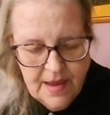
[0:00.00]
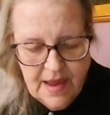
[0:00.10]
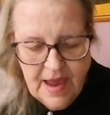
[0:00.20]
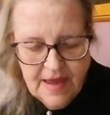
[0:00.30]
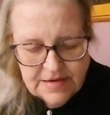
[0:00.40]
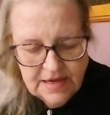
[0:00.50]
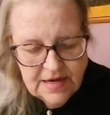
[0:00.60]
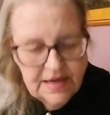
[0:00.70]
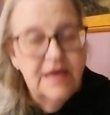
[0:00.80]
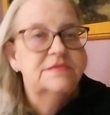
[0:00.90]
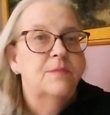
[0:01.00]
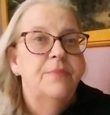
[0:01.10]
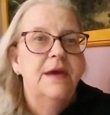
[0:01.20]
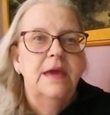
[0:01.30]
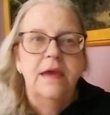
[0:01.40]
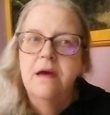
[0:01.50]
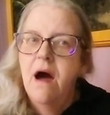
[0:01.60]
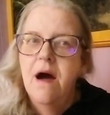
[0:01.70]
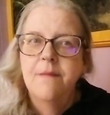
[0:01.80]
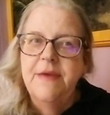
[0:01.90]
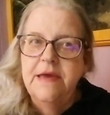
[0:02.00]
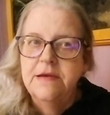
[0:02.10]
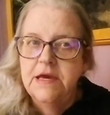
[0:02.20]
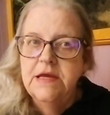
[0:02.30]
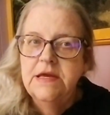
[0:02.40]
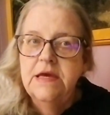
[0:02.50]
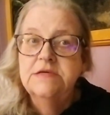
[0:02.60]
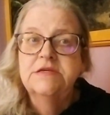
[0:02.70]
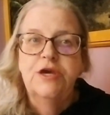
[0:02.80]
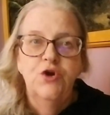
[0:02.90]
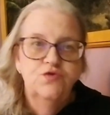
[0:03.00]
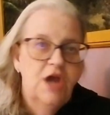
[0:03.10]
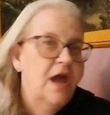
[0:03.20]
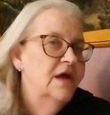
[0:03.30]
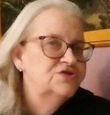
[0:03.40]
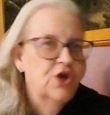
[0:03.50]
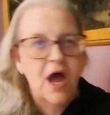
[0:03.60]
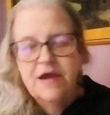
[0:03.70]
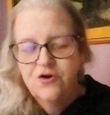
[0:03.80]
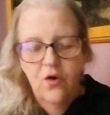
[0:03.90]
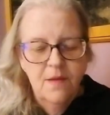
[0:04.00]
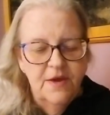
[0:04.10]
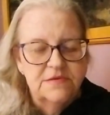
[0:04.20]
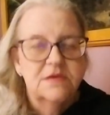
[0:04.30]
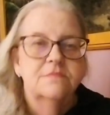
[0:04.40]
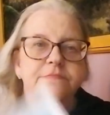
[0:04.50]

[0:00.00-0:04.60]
And it is a biggie. I mean, it is huge and ginormous.